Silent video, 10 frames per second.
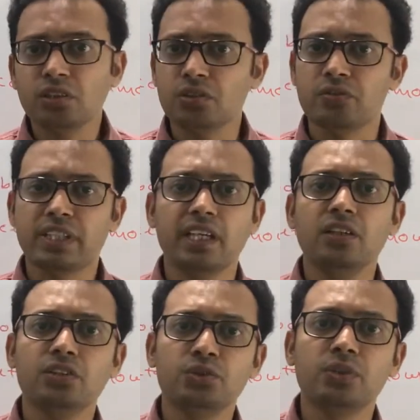No, we
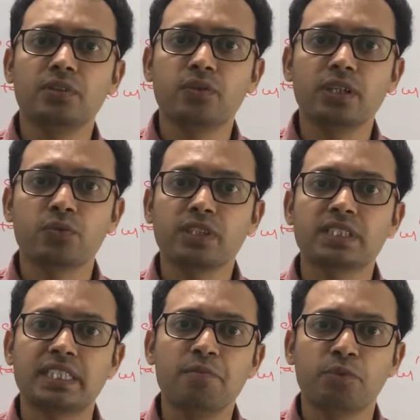cannot do a work with the
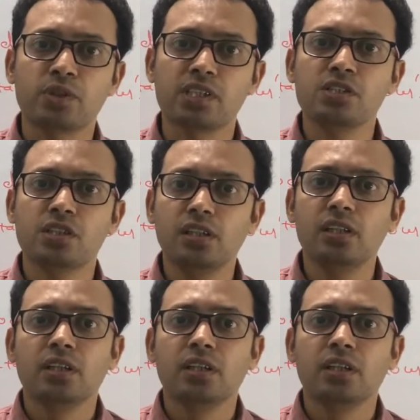same potential